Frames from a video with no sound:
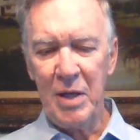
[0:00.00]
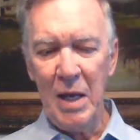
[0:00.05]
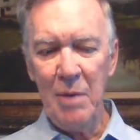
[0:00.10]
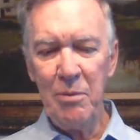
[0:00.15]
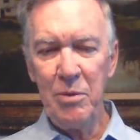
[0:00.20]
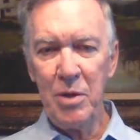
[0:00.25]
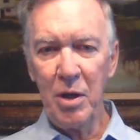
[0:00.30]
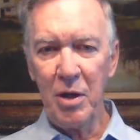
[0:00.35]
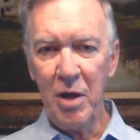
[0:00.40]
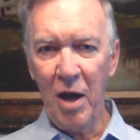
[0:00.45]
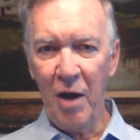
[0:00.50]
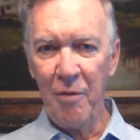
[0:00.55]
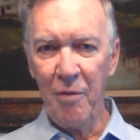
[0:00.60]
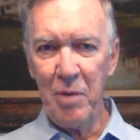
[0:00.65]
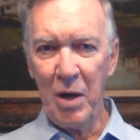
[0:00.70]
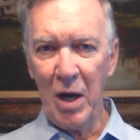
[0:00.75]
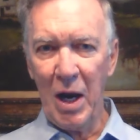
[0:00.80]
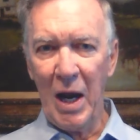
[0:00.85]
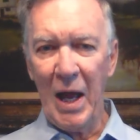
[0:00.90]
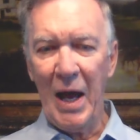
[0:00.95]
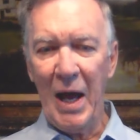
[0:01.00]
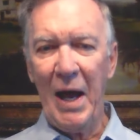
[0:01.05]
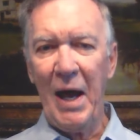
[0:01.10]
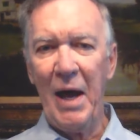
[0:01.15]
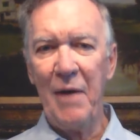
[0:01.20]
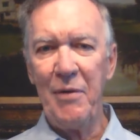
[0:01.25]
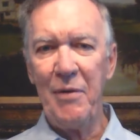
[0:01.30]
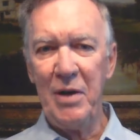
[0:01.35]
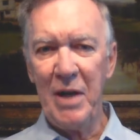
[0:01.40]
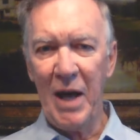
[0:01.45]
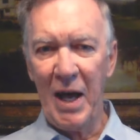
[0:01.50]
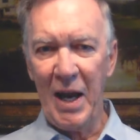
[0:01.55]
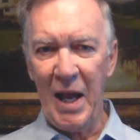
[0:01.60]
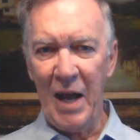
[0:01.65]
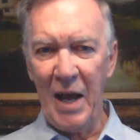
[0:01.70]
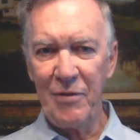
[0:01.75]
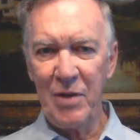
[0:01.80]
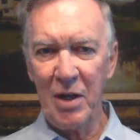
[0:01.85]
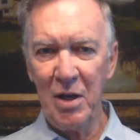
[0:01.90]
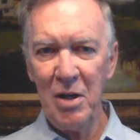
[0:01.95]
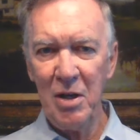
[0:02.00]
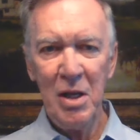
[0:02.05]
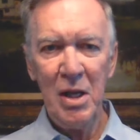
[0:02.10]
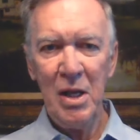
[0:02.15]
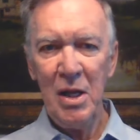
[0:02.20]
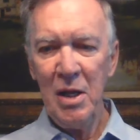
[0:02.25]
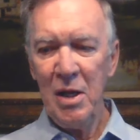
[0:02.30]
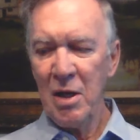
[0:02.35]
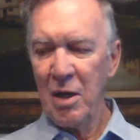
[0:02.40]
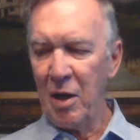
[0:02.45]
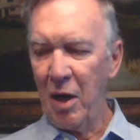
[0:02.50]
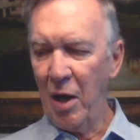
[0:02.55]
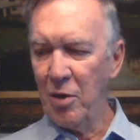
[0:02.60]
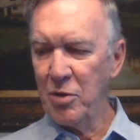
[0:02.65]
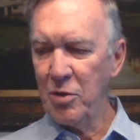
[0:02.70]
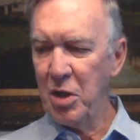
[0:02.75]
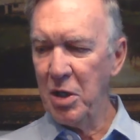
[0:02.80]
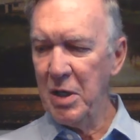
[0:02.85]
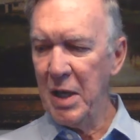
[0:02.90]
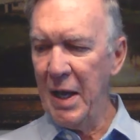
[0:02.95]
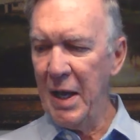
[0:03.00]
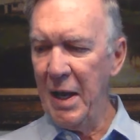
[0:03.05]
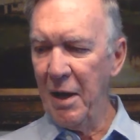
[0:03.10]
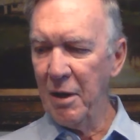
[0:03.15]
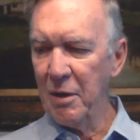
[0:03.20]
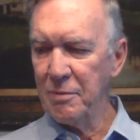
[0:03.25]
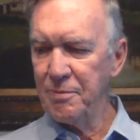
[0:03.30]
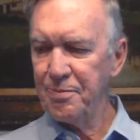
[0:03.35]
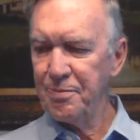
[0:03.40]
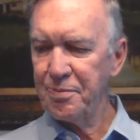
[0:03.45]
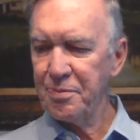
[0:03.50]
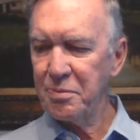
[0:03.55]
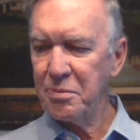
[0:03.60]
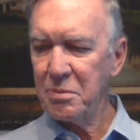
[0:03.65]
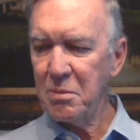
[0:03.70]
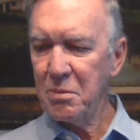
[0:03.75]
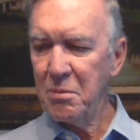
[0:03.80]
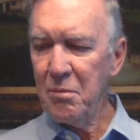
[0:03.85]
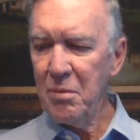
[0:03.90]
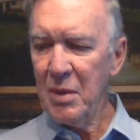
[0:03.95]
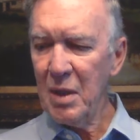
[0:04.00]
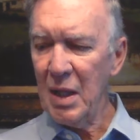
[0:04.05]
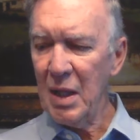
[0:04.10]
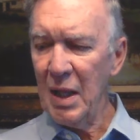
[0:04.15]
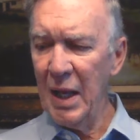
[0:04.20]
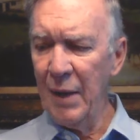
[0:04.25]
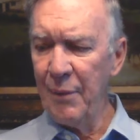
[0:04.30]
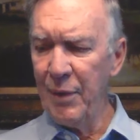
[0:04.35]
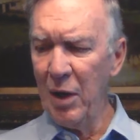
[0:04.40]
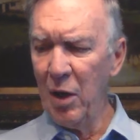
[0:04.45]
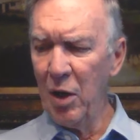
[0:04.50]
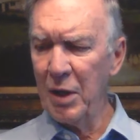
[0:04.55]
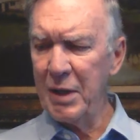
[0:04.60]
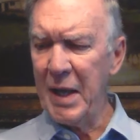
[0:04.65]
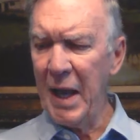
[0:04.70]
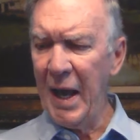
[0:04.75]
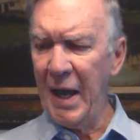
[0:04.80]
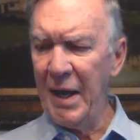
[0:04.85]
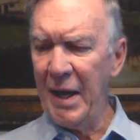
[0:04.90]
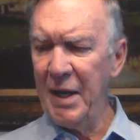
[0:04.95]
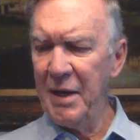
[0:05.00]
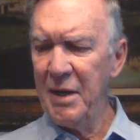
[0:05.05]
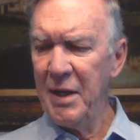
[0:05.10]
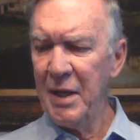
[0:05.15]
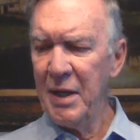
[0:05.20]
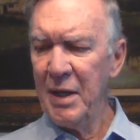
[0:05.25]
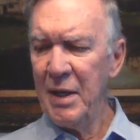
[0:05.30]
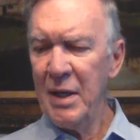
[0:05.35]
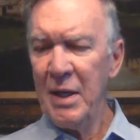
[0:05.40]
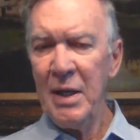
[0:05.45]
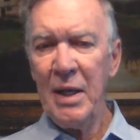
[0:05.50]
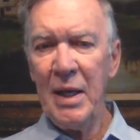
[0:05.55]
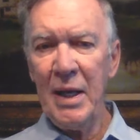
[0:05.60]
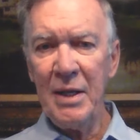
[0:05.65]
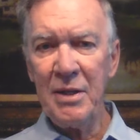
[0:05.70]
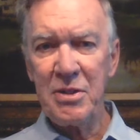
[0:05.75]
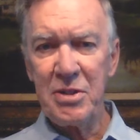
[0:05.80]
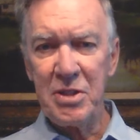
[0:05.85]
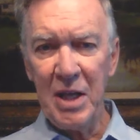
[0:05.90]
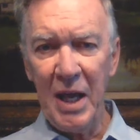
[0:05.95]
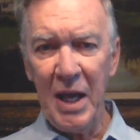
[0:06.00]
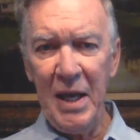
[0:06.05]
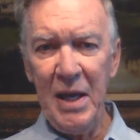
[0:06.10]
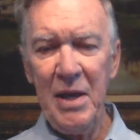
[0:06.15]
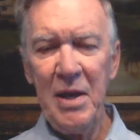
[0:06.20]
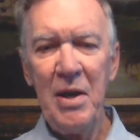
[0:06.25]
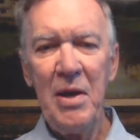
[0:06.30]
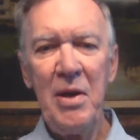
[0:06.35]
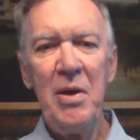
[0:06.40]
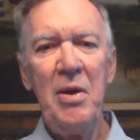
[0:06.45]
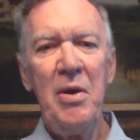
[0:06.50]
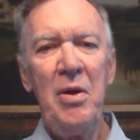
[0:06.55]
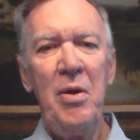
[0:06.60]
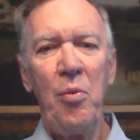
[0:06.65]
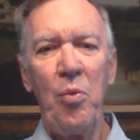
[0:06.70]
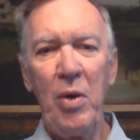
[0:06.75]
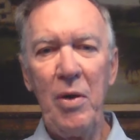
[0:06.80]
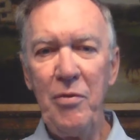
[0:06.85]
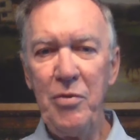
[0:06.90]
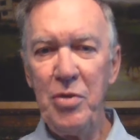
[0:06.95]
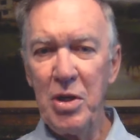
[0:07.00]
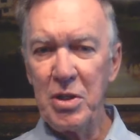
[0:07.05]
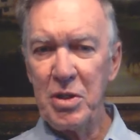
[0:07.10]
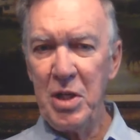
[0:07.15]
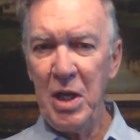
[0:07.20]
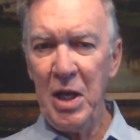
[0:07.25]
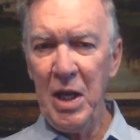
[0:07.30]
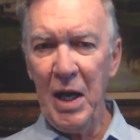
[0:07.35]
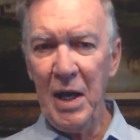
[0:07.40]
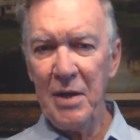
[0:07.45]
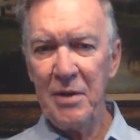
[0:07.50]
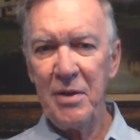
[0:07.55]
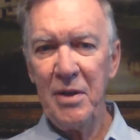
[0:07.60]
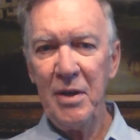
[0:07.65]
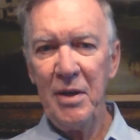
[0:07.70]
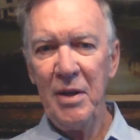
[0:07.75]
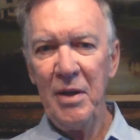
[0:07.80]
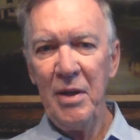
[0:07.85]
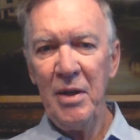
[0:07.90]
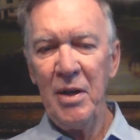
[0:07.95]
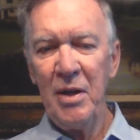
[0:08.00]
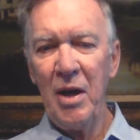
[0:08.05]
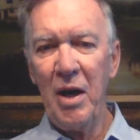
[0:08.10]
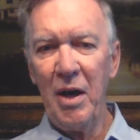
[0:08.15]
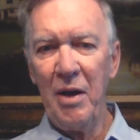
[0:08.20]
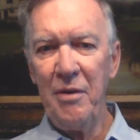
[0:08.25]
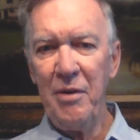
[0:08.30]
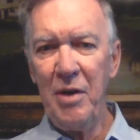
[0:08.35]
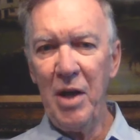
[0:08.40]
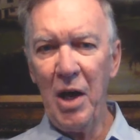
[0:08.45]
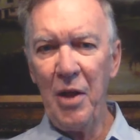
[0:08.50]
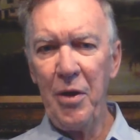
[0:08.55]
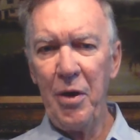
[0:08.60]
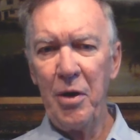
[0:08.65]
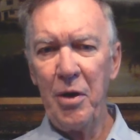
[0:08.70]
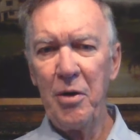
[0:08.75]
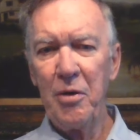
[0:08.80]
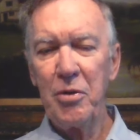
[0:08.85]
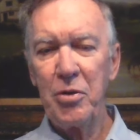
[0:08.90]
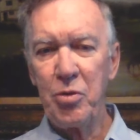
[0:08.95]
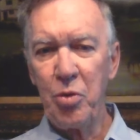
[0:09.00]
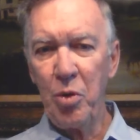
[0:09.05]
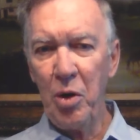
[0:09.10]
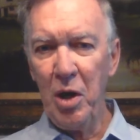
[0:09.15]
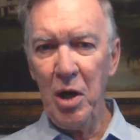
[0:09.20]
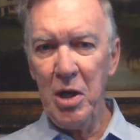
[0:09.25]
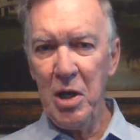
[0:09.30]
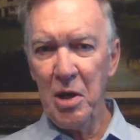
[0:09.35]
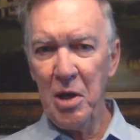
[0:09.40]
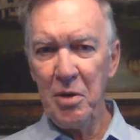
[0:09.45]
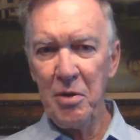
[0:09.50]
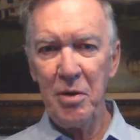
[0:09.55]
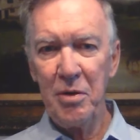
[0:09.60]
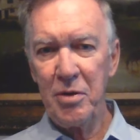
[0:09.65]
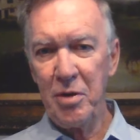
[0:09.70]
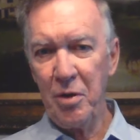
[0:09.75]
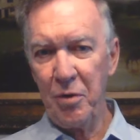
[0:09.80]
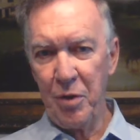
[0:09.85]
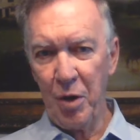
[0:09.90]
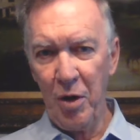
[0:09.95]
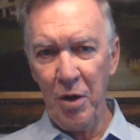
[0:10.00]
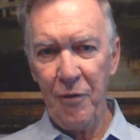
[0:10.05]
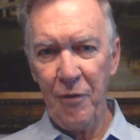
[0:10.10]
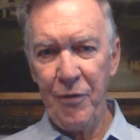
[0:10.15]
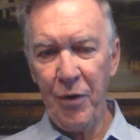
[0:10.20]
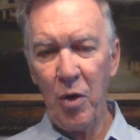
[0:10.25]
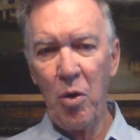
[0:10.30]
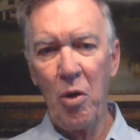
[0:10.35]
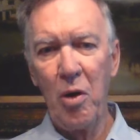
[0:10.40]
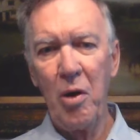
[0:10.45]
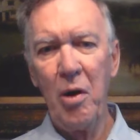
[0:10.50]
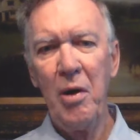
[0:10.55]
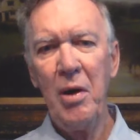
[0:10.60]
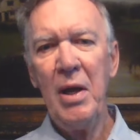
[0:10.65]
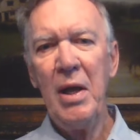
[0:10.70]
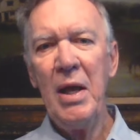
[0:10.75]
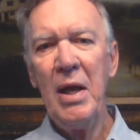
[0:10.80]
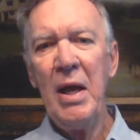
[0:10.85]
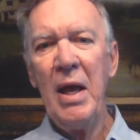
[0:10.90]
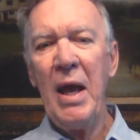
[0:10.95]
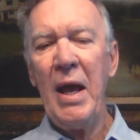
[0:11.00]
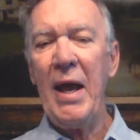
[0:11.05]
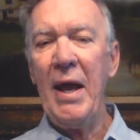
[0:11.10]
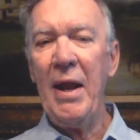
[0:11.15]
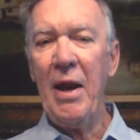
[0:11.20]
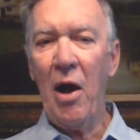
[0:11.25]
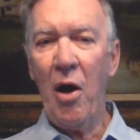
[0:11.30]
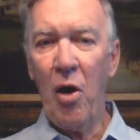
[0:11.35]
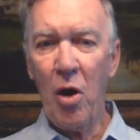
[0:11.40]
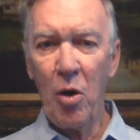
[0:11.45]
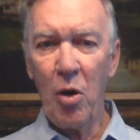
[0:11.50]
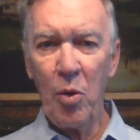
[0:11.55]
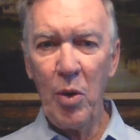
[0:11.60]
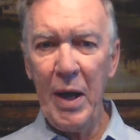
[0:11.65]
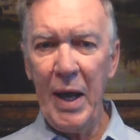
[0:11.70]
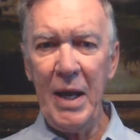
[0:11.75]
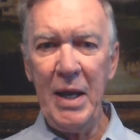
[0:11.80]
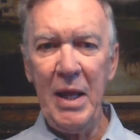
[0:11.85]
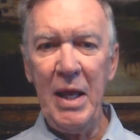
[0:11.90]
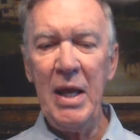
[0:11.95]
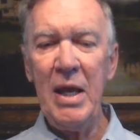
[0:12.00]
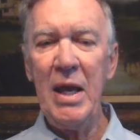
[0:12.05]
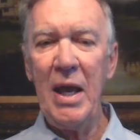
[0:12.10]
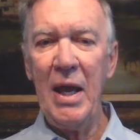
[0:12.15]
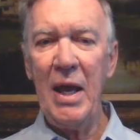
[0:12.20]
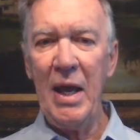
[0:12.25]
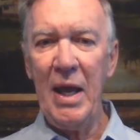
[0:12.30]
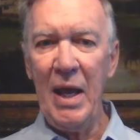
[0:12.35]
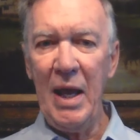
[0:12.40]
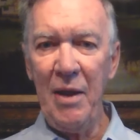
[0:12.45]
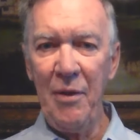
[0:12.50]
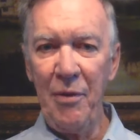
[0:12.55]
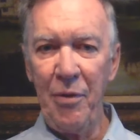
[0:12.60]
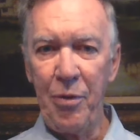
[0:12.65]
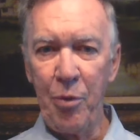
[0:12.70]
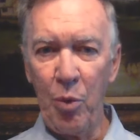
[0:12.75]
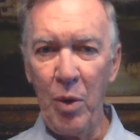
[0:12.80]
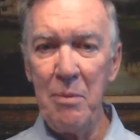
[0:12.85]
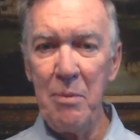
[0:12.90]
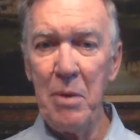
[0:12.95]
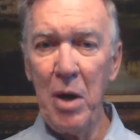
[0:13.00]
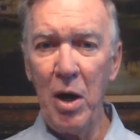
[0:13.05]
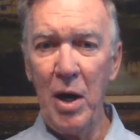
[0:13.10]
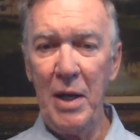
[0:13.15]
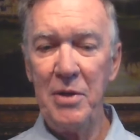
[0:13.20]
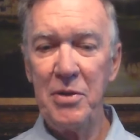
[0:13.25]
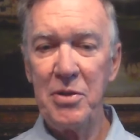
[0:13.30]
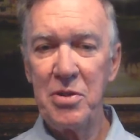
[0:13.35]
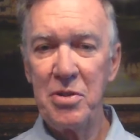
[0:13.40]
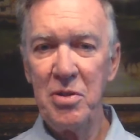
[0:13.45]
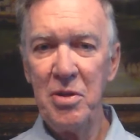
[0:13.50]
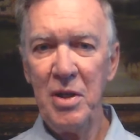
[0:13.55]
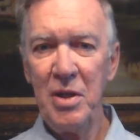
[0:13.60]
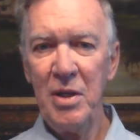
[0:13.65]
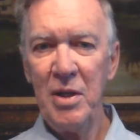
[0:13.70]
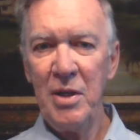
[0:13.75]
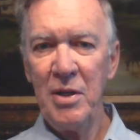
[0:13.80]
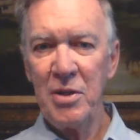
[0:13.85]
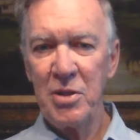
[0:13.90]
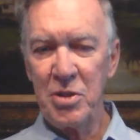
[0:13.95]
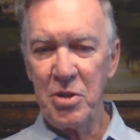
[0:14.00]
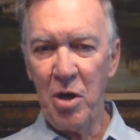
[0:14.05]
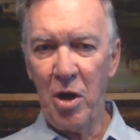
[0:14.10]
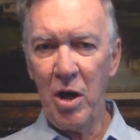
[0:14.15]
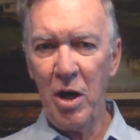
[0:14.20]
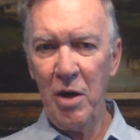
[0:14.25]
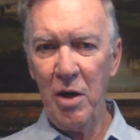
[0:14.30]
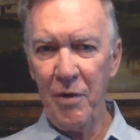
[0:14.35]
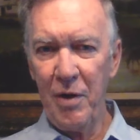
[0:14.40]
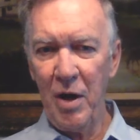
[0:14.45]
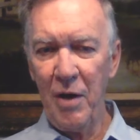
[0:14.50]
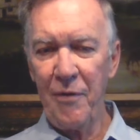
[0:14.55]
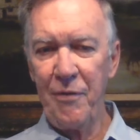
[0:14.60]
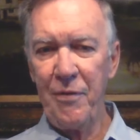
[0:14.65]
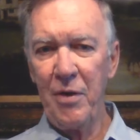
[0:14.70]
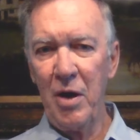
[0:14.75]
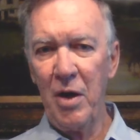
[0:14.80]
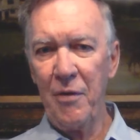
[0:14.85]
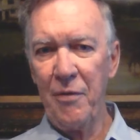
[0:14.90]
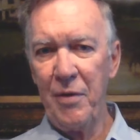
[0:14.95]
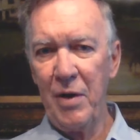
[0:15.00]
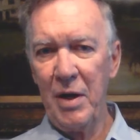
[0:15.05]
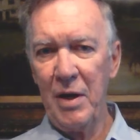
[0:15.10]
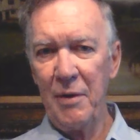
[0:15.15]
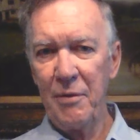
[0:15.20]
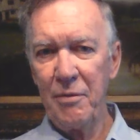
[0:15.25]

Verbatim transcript: the government alive and not have to close it down. And we look at it and say, we've just hit another trillion to thirty-four, and already in three months, start of, of uh,